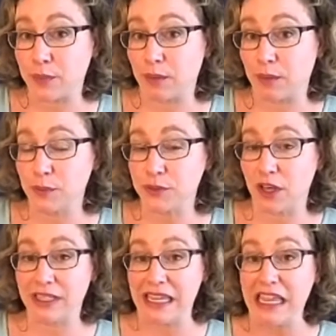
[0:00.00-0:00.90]
problem
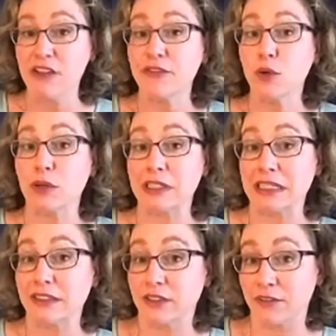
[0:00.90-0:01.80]
solving, if you want to
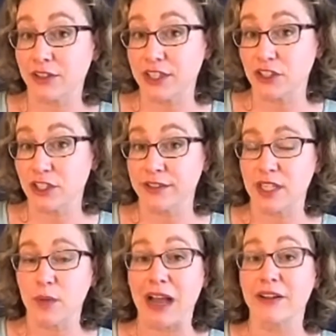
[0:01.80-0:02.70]
have conversations
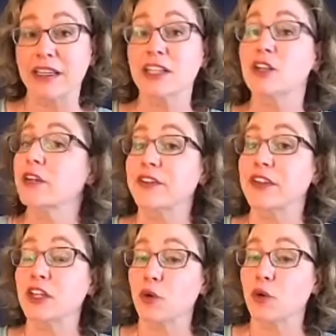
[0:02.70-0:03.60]
about
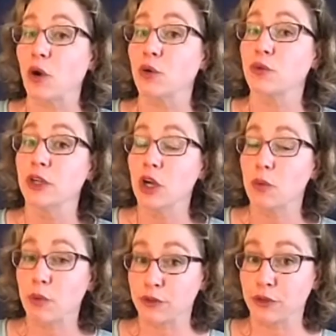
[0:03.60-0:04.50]
increasing your own
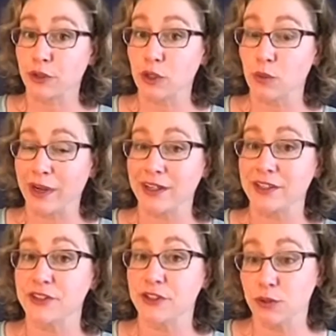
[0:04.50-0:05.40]
personal
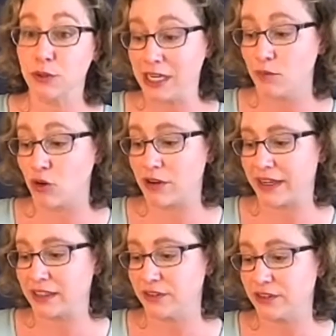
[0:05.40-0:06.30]
awareness to lead more
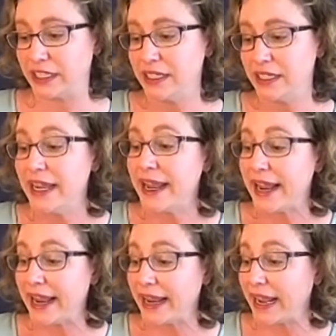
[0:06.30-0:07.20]
effectively,
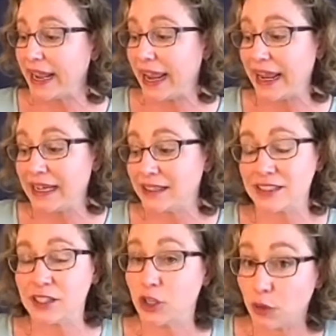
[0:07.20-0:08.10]
and
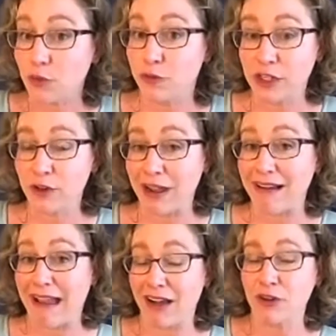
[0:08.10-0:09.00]
figure out
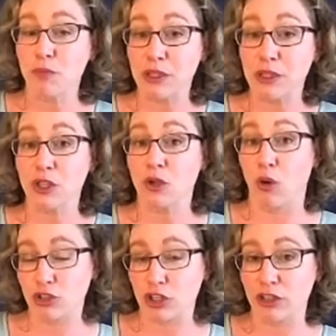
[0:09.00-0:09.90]
how to build the
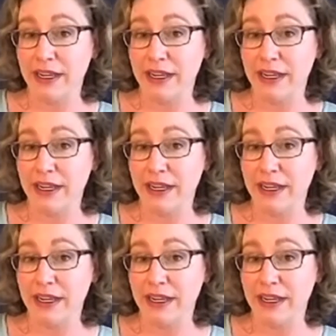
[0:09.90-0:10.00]
culture